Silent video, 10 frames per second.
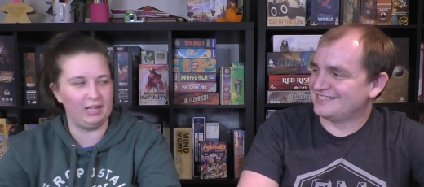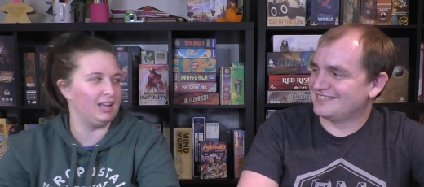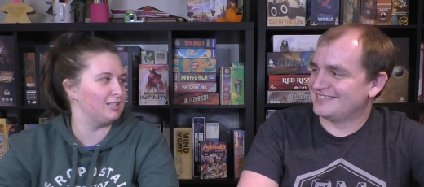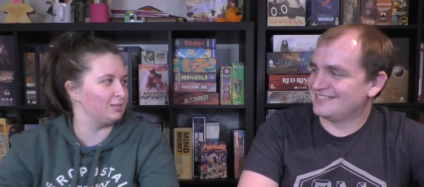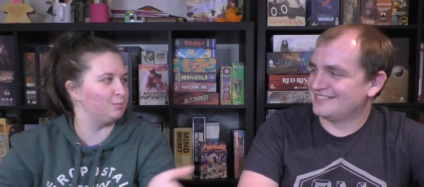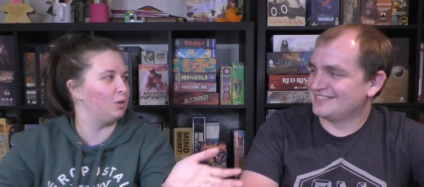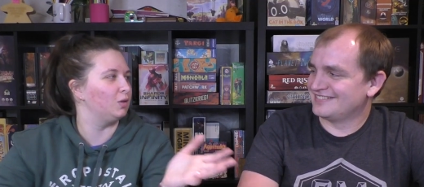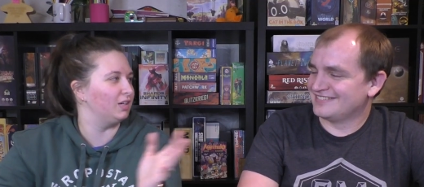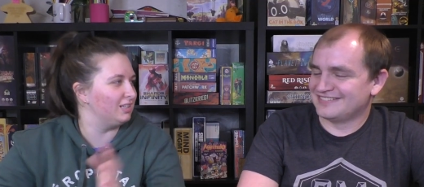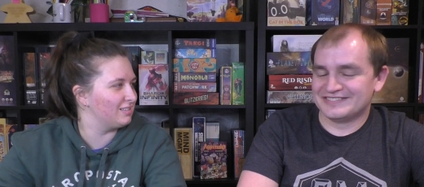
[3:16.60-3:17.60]
Speaker 1: plants and
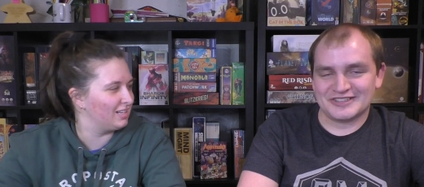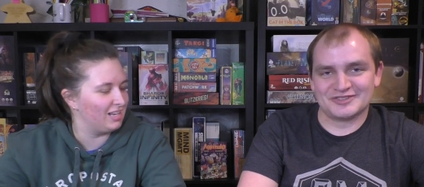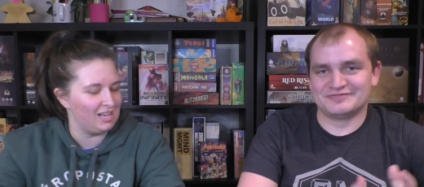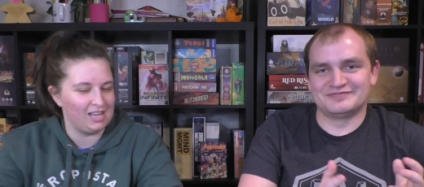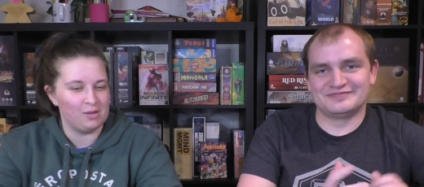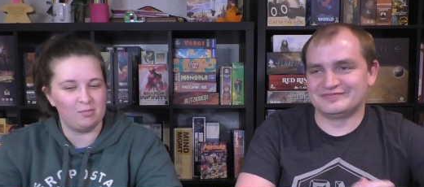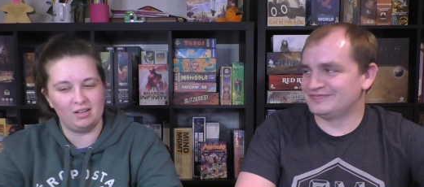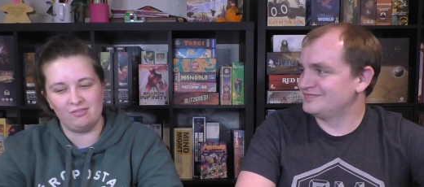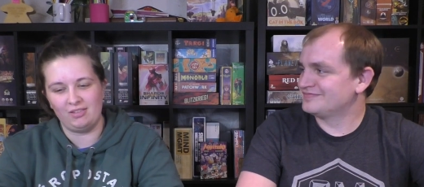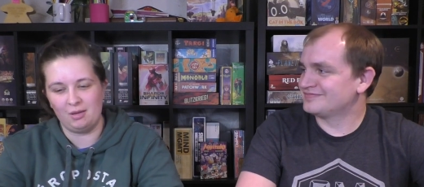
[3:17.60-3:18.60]
ploys.
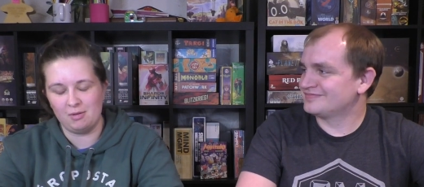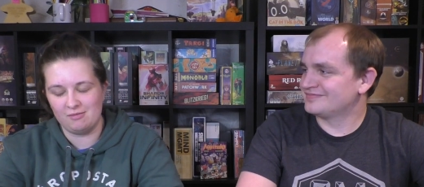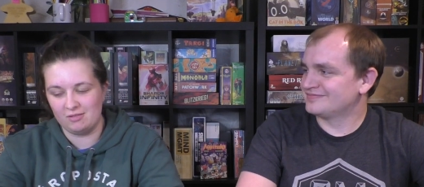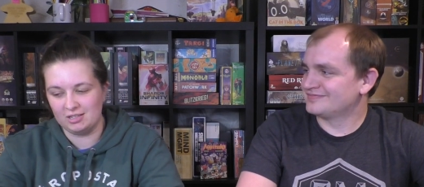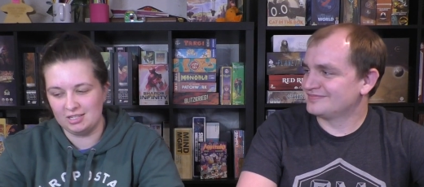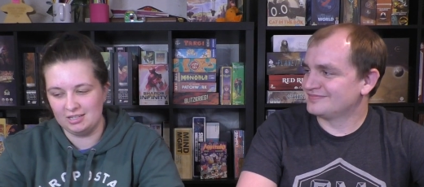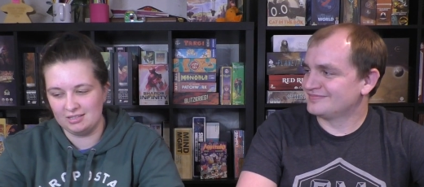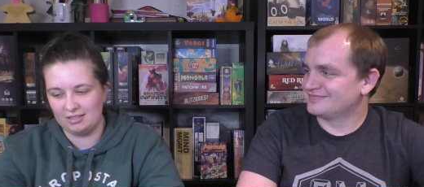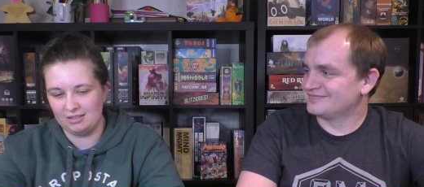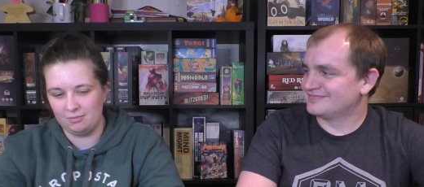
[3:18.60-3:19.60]
But fame and fortune
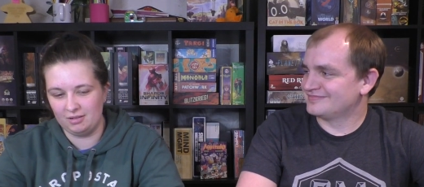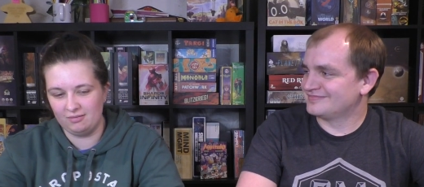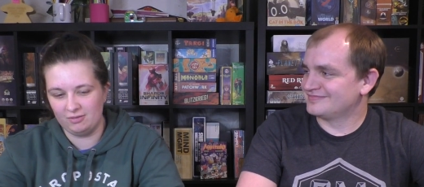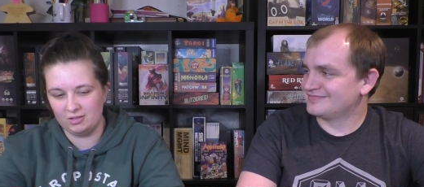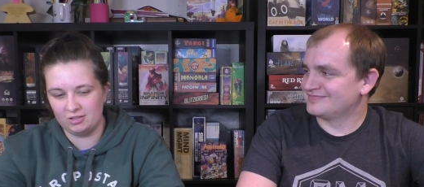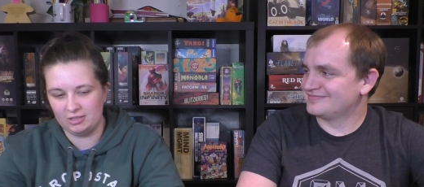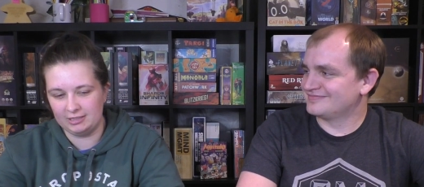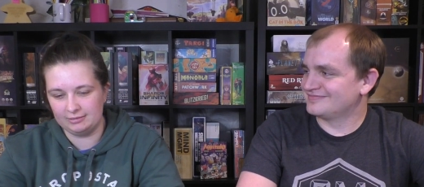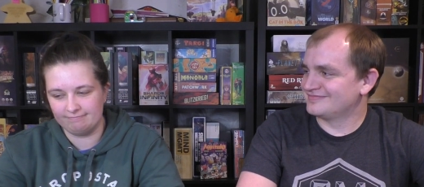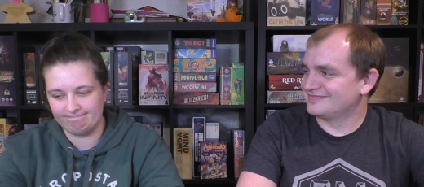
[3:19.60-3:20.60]
is a good one for
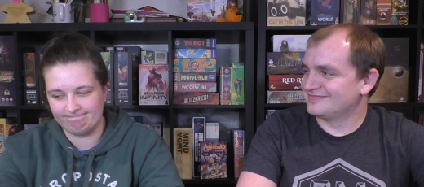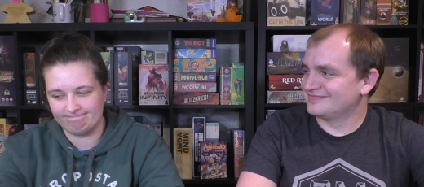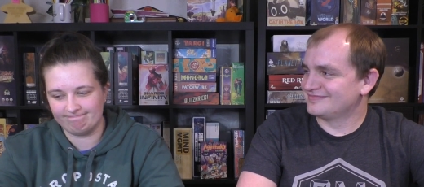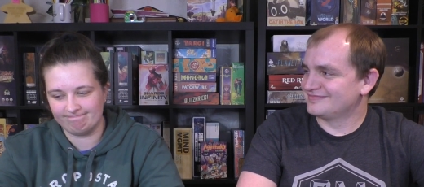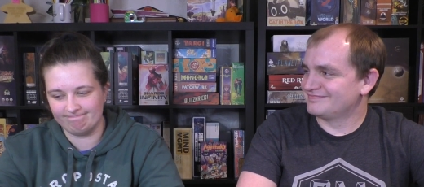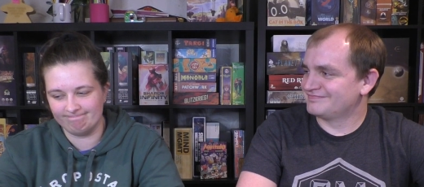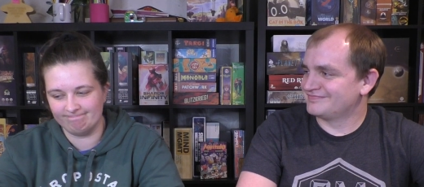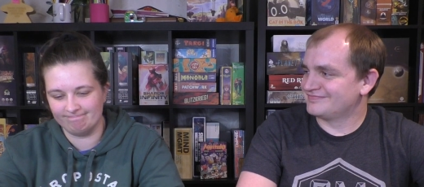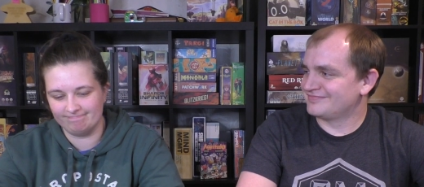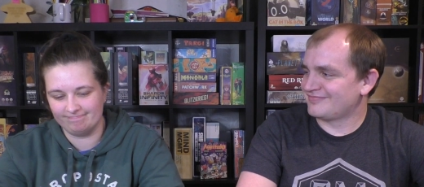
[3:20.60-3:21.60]
sure.
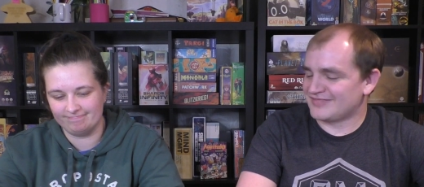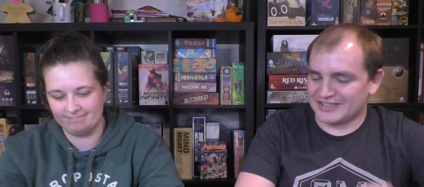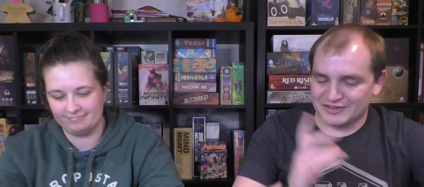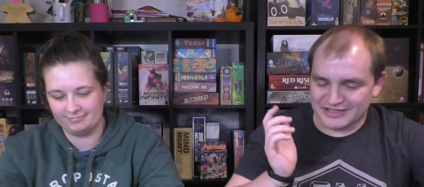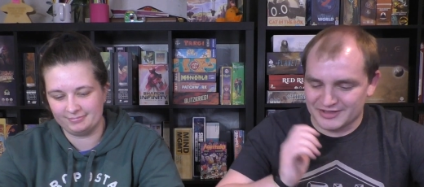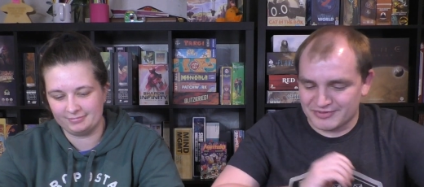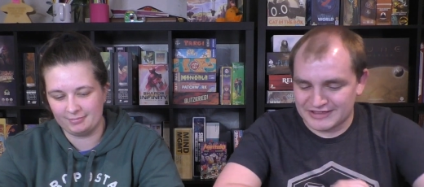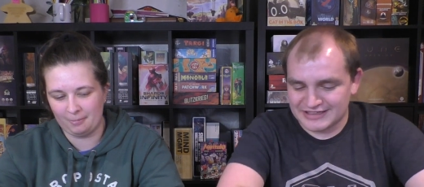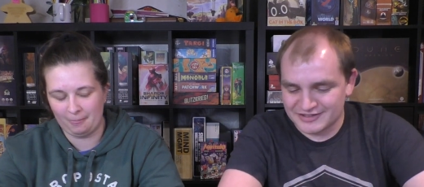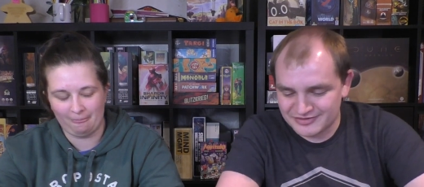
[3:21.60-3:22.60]
Hmm.
Speaker 2: You can keep
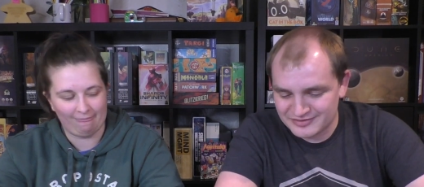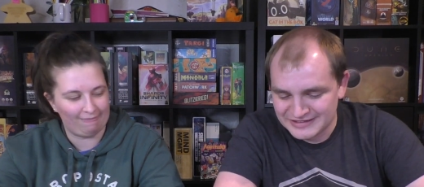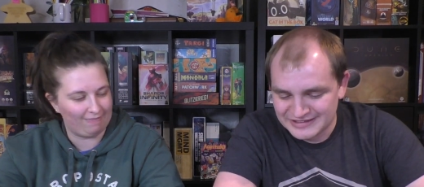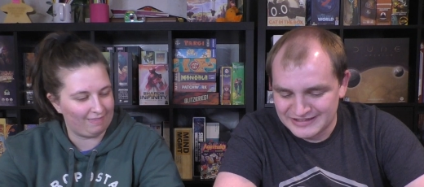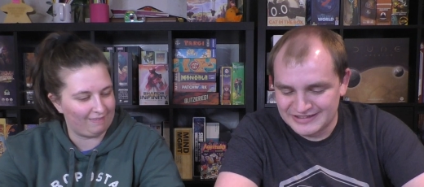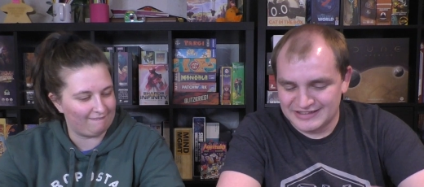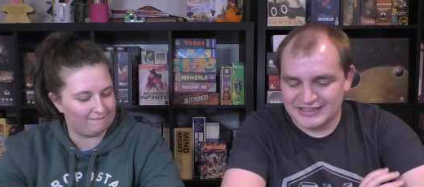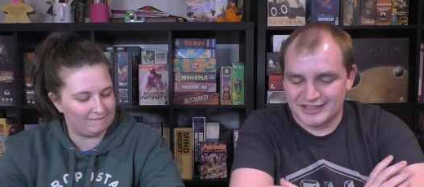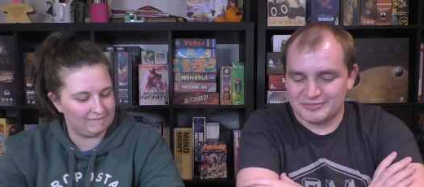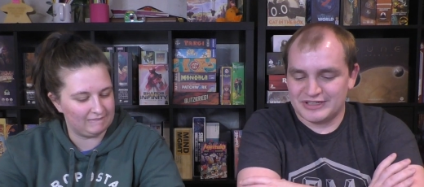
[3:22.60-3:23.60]
thinking if.
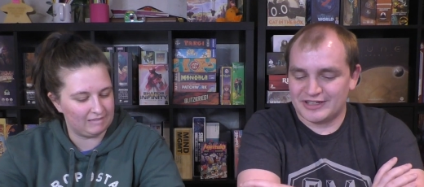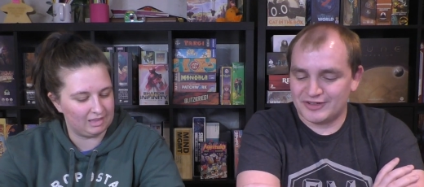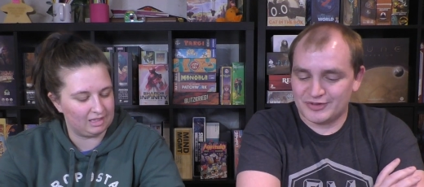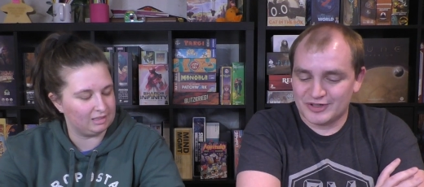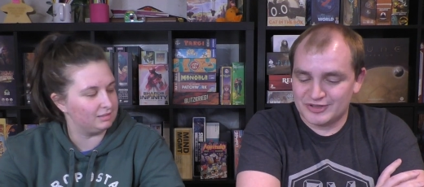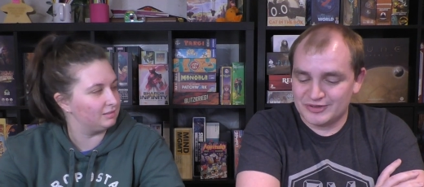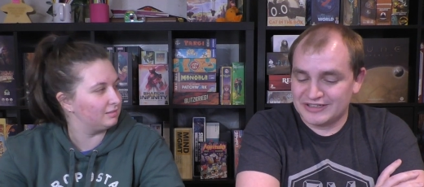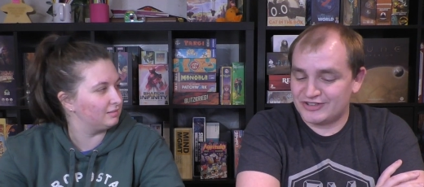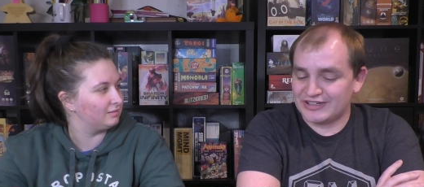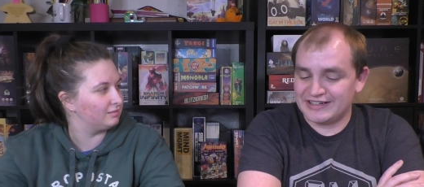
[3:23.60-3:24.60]
Um, but otherwise, we'll go
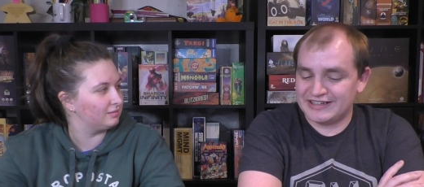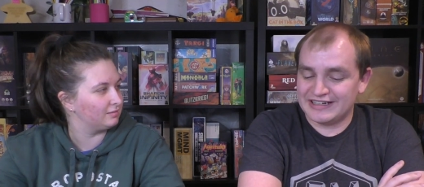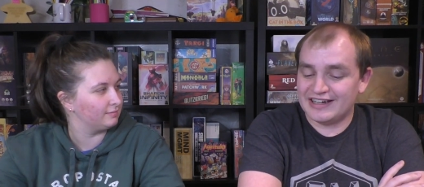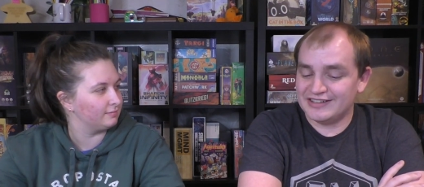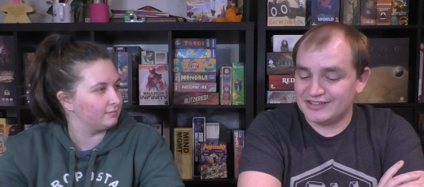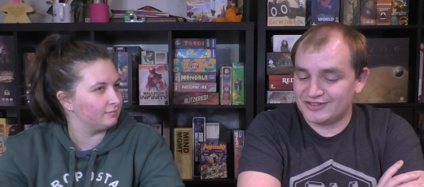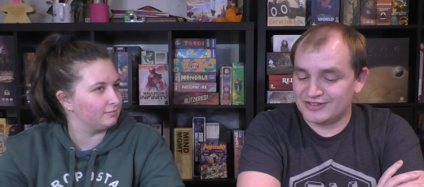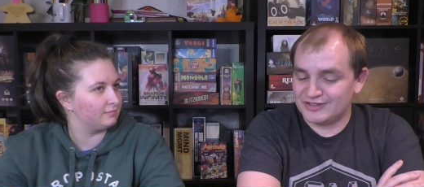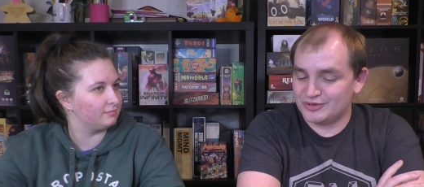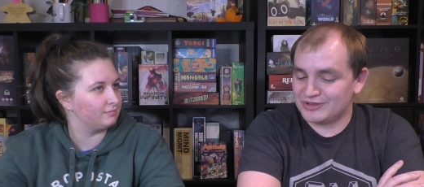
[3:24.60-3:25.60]
to a shiny
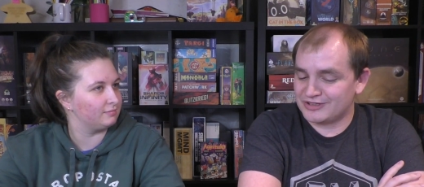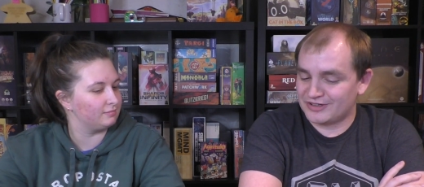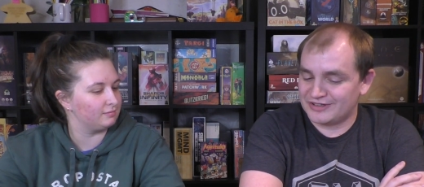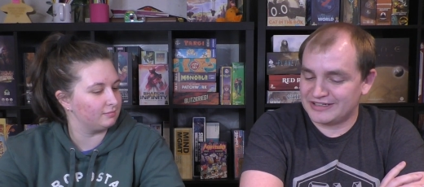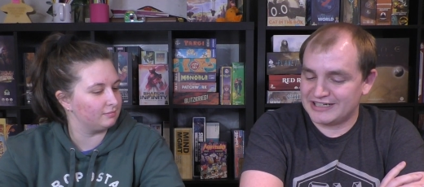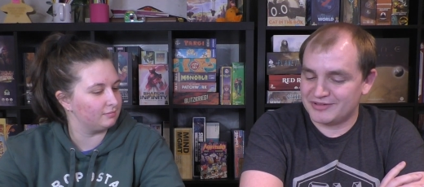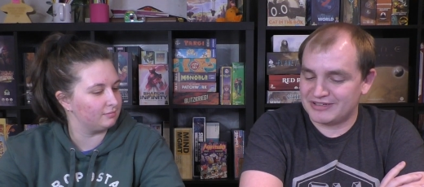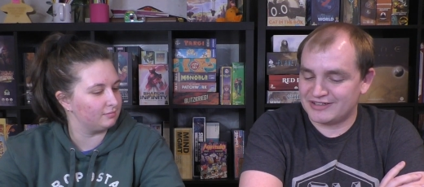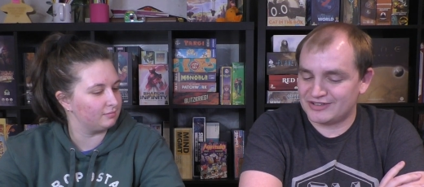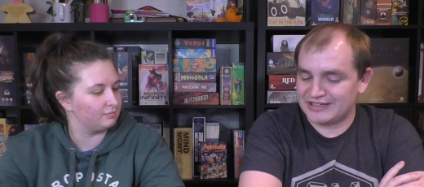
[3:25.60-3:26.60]
addition to a current
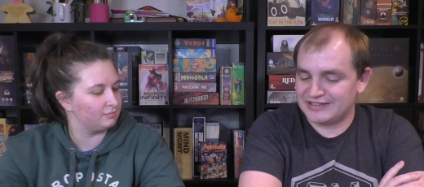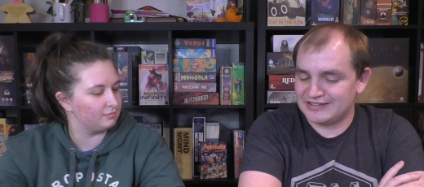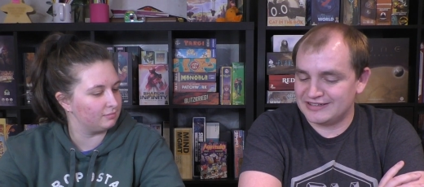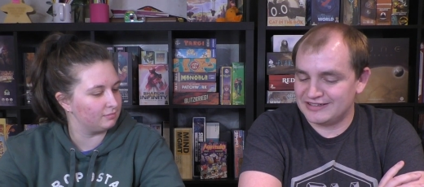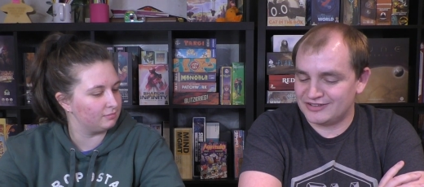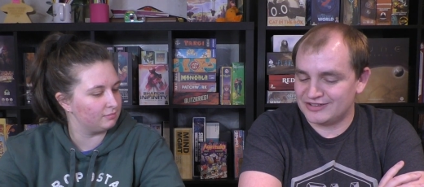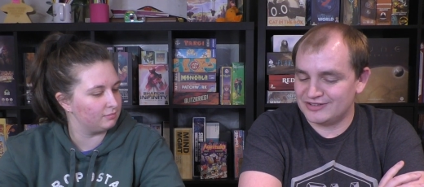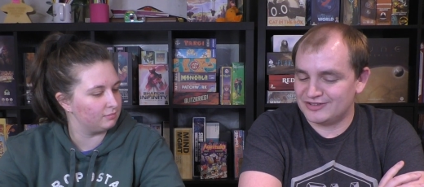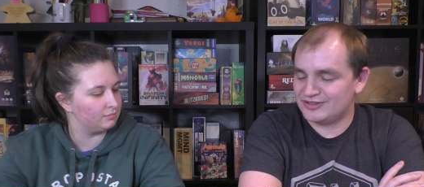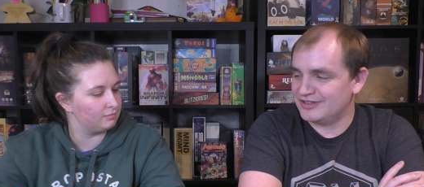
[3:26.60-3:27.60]
game and a shiny
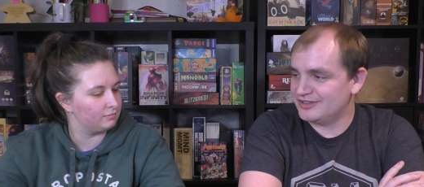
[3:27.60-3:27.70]
addition